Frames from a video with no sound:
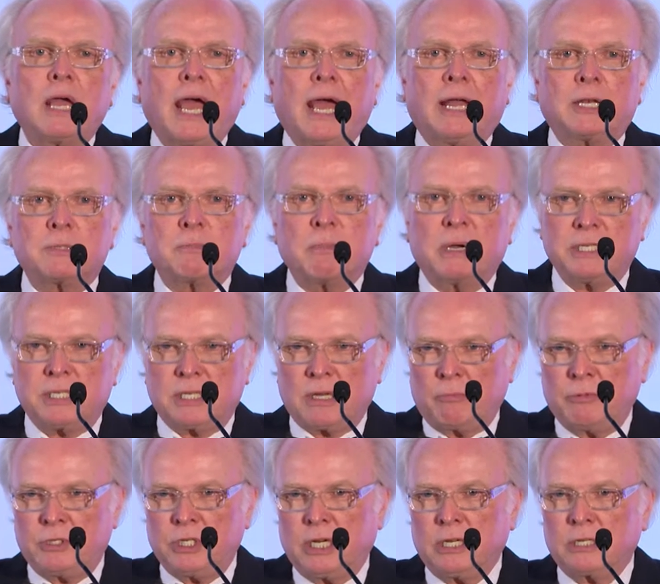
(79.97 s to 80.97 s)
at my
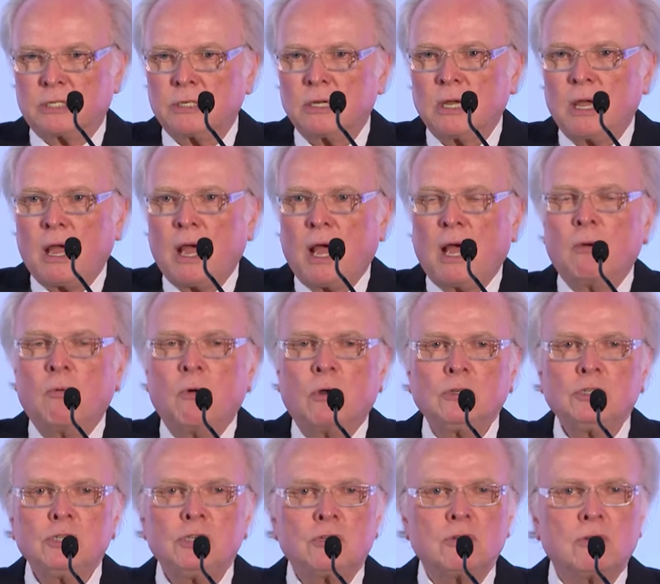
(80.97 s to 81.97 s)
subject, I
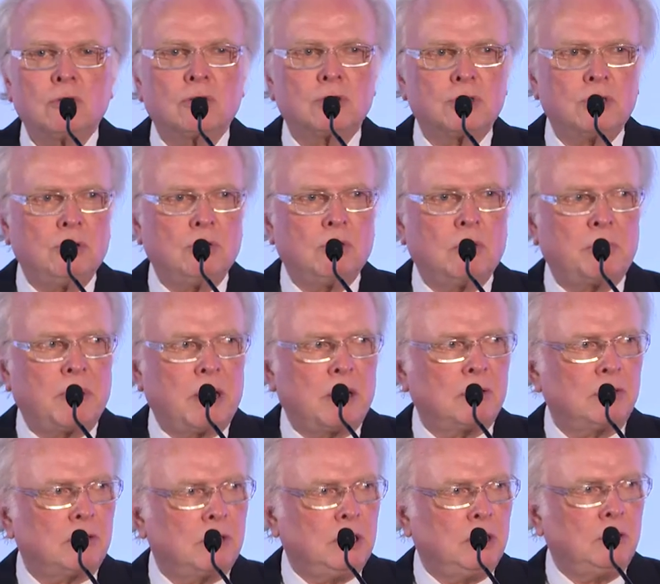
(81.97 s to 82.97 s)
want to talk to you
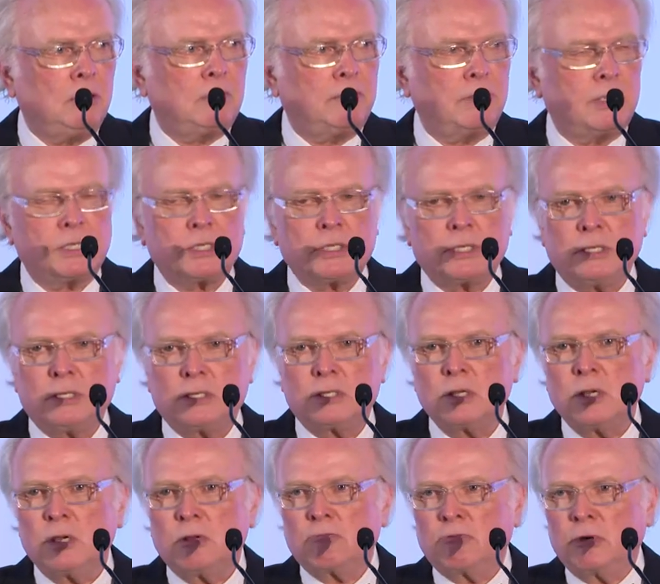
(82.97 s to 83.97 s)
about the university's